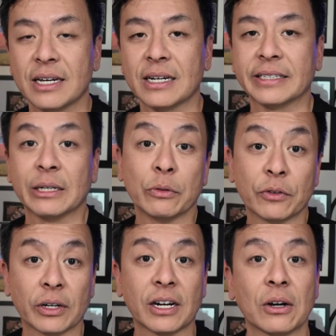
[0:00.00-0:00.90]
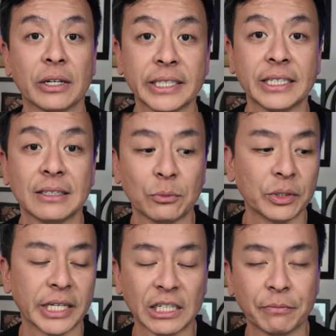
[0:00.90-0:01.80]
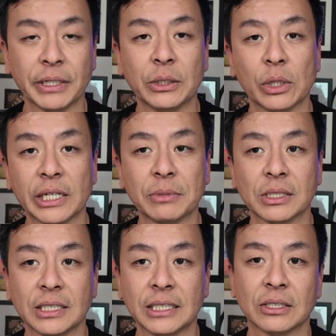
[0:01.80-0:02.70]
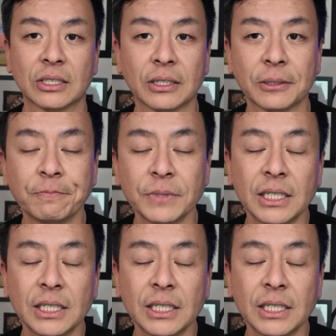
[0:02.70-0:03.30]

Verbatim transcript: uh, that we've got currently with LFP or NMC. So